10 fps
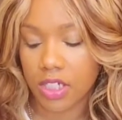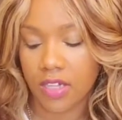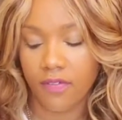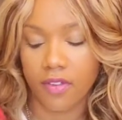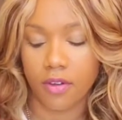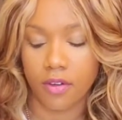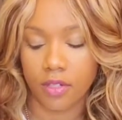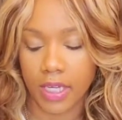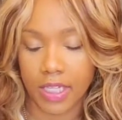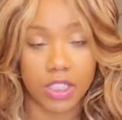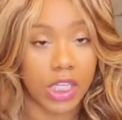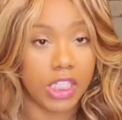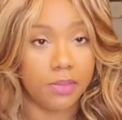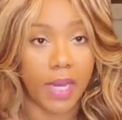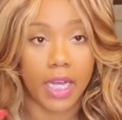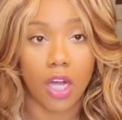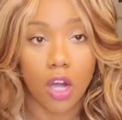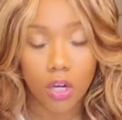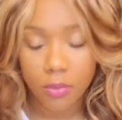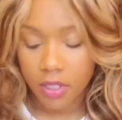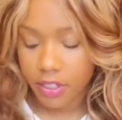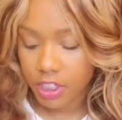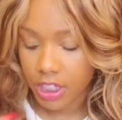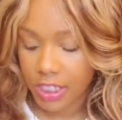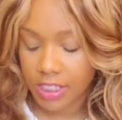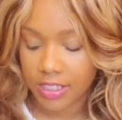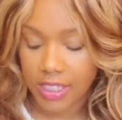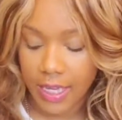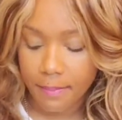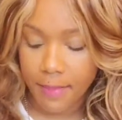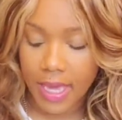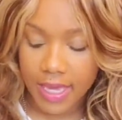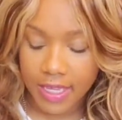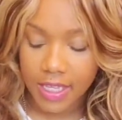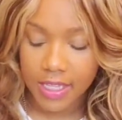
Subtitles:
either like a change by karma, a change that they make.